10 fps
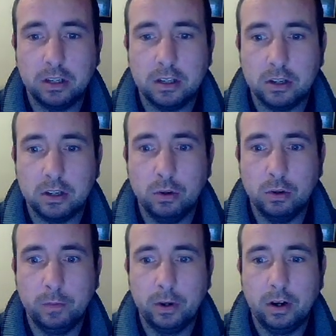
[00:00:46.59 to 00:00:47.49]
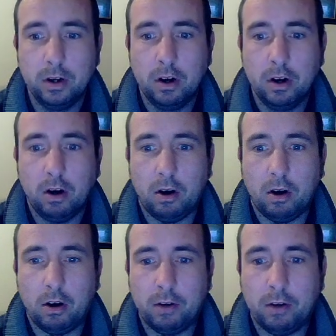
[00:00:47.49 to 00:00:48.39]
loop
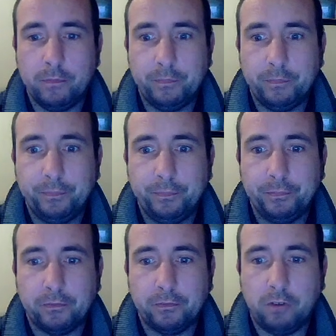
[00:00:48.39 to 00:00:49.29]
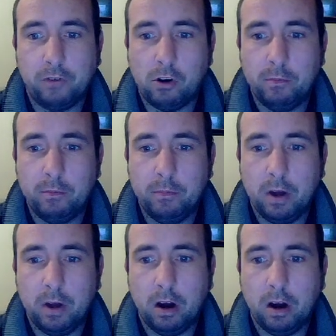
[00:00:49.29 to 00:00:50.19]
or form
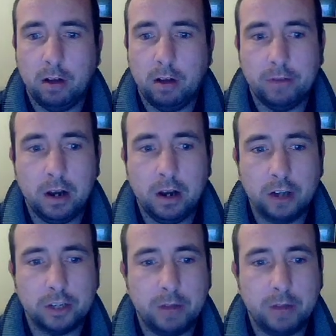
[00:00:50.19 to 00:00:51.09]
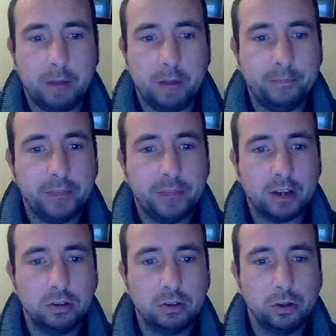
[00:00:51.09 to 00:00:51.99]
of logic bomb that
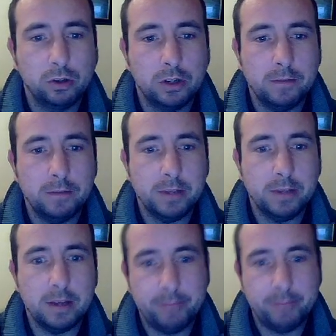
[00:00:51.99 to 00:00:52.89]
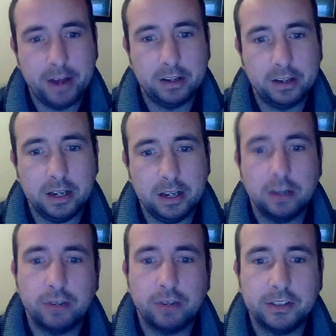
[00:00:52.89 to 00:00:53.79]
could be embedded in a
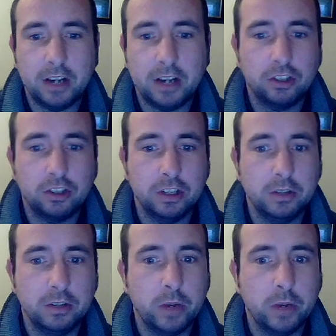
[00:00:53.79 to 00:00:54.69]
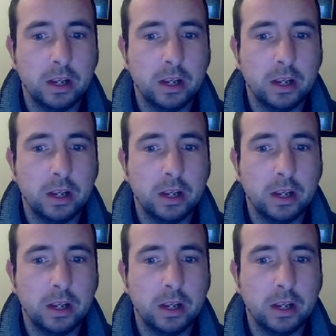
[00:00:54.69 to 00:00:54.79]
transaction in a way